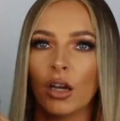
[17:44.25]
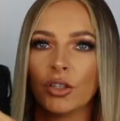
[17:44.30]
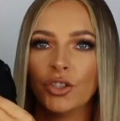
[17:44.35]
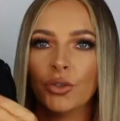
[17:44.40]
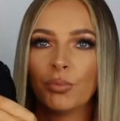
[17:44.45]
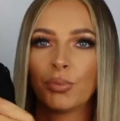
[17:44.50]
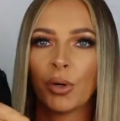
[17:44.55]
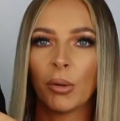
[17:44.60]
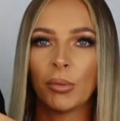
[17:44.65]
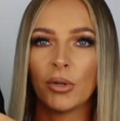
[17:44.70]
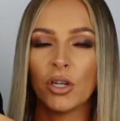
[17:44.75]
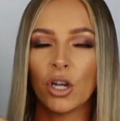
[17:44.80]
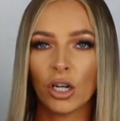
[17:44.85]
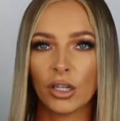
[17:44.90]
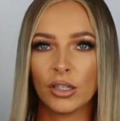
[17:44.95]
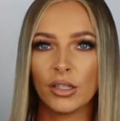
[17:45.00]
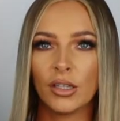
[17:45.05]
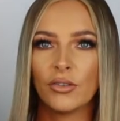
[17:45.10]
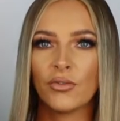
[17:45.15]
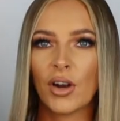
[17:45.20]
you're
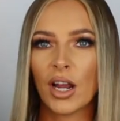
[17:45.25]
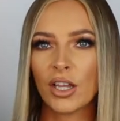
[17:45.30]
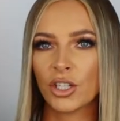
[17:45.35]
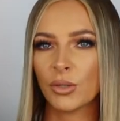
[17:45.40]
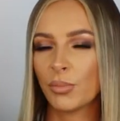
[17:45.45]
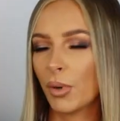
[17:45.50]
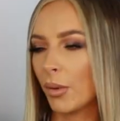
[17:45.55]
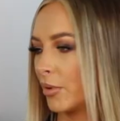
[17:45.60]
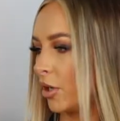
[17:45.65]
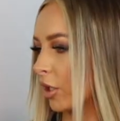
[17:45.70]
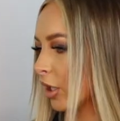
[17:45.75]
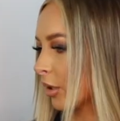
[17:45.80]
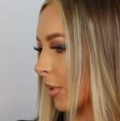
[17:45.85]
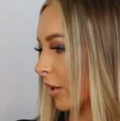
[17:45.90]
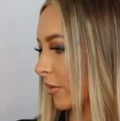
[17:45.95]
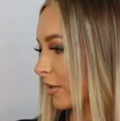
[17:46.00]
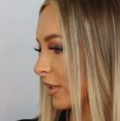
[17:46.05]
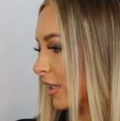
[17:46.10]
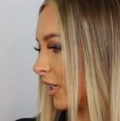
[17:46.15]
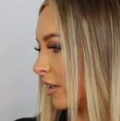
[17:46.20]
actually probably not gonna be
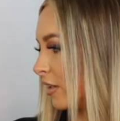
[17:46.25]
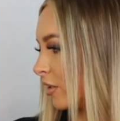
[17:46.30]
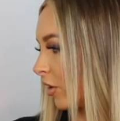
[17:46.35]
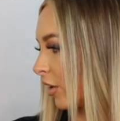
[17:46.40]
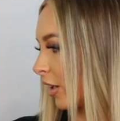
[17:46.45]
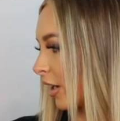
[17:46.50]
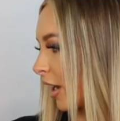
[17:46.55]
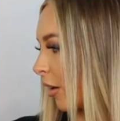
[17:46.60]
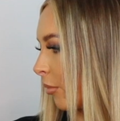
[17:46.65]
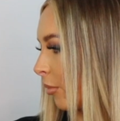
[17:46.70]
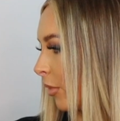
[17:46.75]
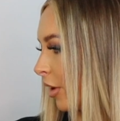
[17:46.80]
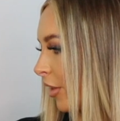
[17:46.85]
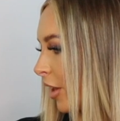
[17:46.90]
able to see this on camera.